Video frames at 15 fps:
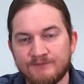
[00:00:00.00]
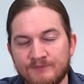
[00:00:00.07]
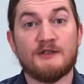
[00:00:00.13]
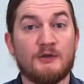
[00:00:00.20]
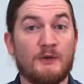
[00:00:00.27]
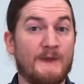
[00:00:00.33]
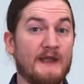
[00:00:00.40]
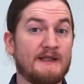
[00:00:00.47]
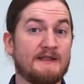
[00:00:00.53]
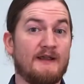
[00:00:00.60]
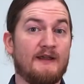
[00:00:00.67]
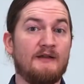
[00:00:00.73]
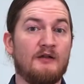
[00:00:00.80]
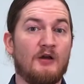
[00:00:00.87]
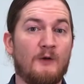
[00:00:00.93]
So with that
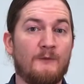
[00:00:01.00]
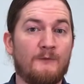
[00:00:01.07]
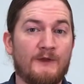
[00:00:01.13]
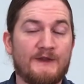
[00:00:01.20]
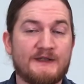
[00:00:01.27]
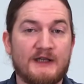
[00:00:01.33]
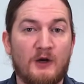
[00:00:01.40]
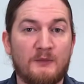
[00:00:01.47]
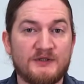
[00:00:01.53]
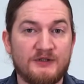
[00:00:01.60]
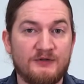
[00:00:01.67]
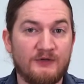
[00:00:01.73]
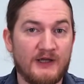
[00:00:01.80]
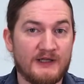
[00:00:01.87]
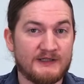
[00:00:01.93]
said, hopefully this helps
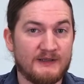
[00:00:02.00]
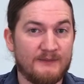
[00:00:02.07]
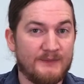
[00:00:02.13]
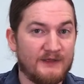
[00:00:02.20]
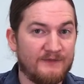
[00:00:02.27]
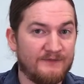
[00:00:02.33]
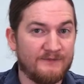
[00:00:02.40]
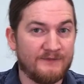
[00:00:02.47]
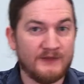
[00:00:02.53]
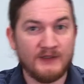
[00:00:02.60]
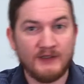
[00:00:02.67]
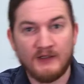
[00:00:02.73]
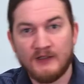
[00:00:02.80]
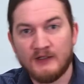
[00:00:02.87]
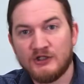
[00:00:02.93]
you as a bit of
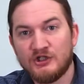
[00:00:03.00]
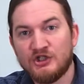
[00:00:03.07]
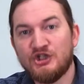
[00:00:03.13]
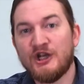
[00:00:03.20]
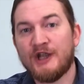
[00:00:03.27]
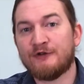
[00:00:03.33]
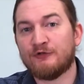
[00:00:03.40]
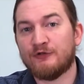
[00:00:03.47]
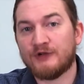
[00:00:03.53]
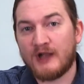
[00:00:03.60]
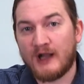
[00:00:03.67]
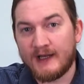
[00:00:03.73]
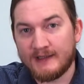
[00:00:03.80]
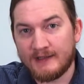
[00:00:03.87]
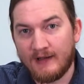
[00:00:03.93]
general
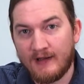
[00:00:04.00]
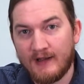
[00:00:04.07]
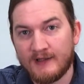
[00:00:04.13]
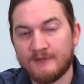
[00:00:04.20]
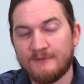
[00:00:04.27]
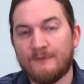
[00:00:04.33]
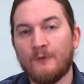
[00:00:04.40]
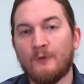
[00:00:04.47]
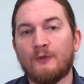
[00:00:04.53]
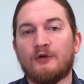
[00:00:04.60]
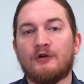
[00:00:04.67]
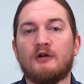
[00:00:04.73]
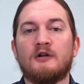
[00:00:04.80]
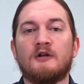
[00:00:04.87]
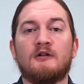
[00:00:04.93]
guideline
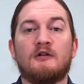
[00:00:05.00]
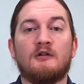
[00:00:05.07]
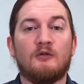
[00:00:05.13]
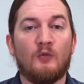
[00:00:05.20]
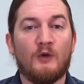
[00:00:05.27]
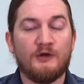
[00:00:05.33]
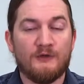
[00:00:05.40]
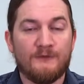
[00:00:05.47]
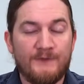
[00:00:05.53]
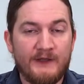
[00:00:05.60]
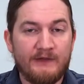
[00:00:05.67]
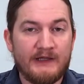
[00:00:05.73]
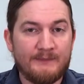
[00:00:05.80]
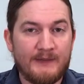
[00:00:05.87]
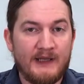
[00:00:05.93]
for when you're
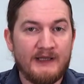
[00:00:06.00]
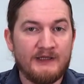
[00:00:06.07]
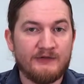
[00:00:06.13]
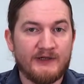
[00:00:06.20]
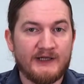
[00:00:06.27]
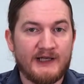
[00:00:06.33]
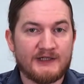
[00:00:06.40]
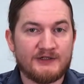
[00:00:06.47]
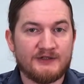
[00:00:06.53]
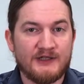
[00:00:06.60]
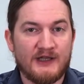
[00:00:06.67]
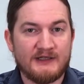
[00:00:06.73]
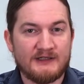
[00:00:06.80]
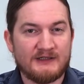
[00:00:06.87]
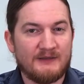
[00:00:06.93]
feeling pain during an
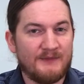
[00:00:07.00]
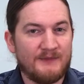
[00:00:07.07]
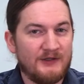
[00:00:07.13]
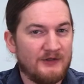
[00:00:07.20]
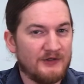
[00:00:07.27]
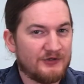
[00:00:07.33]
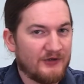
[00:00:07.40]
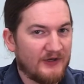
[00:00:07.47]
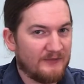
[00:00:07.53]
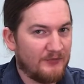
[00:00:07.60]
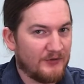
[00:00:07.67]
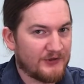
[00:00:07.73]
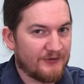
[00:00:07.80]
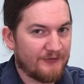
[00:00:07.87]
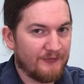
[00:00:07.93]
exercise. Is it something you can try to
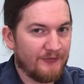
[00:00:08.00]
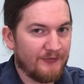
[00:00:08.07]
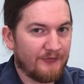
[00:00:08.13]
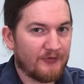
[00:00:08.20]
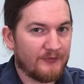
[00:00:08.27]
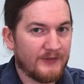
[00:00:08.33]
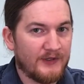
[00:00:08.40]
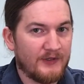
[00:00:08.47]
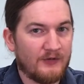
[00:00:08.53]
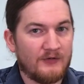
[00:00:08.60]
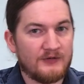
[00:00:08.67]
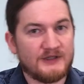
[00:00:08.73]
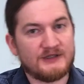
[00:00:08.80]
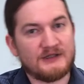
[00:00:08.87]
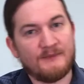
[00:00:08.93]
push through a little bit, or
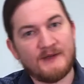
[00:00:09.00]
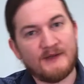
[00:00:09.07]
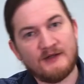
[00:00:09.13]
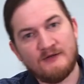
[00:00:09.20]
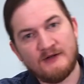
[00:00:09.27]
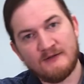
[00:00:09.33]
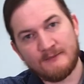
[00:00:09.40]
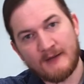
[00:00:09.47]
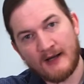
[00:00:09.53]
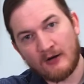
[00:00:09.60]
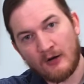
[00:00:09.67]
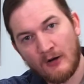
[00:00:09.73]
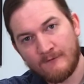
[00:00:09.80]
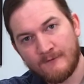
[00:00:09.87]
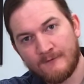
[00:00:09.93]
is it something you need to back
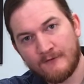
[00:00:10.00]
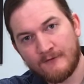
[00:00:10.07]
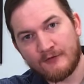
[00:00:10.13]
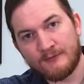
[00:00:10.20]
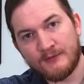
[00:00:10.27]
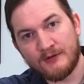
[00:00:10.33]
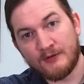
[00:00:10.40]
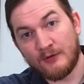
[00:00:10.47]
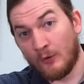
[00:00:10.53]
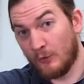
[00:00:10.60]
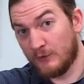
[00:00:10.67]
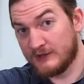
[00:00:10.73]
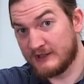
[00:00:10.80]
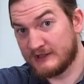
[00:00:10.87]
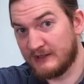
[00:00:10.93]
off of a little bit, or
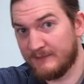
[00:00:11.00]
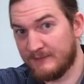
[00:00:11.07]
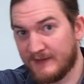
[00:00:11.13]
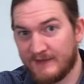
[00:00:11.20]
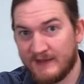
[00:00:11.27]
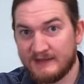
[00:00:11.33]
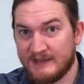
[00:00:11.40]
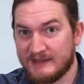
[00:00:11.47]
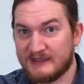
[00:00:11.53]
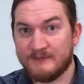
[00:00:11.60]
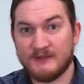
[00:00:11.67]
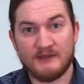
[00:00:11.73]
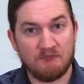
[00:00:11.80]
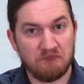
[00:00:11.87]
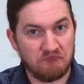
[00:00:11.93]
is it something that needs to
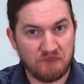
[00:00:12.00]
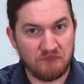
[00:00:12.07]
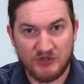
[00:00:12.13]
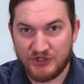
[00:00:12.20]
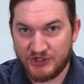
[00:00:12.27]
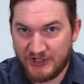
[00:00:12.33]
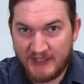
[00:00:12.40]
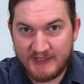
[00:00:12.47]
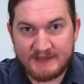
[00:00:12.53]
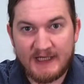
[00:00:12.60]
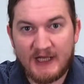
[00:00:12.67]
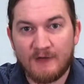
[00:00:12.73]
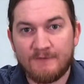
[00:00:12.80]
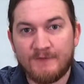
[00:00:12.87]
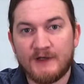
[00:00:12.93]
be checked
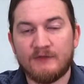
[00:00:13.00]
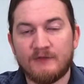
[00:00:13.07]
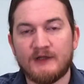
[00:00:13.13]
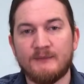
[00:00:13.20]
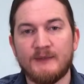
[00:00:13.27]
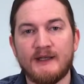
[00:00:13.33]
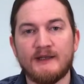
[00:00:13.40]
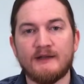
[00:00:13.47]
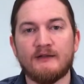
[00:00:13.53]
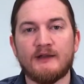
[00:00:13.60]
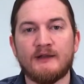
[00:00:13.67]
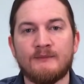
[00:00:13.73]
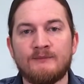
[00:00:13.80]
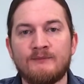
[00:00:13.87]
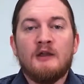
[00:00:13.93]
out fairly immediately?
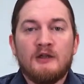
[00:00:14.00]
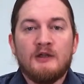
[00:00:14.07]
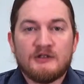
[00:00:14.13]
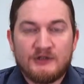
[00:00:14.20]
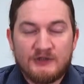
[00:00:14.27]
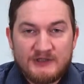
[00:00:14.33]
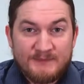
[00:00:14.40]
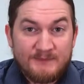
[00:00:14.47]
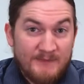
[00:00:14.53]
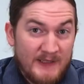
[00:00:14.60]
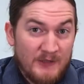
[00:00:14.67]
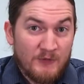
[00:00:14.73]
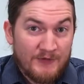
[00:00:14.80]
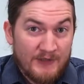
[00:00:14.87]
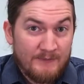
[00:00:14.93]
So
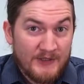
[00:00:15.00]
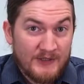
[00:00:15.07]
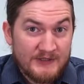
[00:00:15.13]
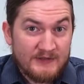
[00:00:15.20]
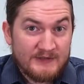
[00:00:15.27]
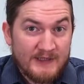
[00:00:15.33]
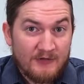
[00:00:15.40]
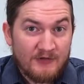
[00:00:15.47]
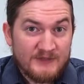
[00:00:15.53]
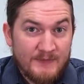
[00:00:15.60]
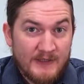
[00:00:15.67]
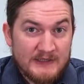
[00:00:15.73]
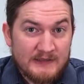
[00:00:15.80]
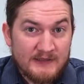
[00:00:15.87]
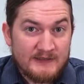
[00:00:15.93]
speak with a musculoskeletal
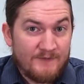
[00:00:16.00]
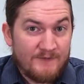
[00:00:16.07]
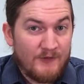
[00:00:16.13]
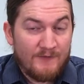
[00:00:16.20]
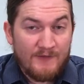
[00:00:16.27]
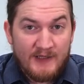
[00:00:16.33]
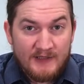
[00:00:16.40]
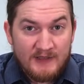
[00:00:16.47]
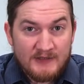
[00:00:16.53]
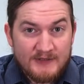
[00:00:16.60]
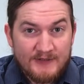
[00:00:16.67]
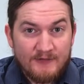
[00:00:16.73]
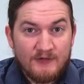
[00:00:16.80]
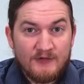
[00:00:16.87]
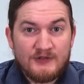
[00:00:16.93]
specialist if you have any
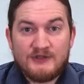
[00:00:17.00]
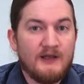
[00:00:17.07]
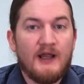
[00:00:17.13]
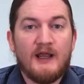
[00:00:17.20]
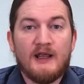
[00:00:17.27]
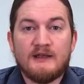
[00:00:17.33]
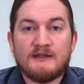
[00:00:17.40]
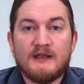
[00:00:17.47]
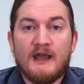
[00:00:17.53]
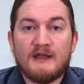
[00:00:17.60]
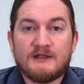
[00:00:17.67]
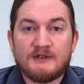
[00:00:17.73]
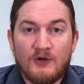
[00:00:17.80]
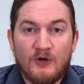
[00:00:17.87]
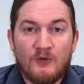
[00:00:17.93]
concerns, and
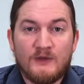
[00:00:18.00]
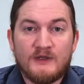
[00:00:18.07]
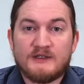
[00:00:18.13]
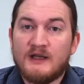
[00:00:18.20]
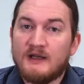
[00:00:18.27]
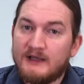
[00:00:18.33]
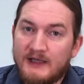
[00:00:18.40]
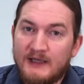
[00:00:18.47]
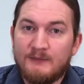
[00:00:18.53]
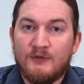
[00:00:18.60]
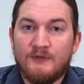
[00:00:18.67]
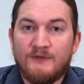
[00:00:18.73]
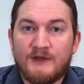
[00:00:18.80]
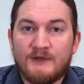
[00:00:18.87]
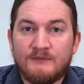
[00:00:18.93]
as always, keep moving.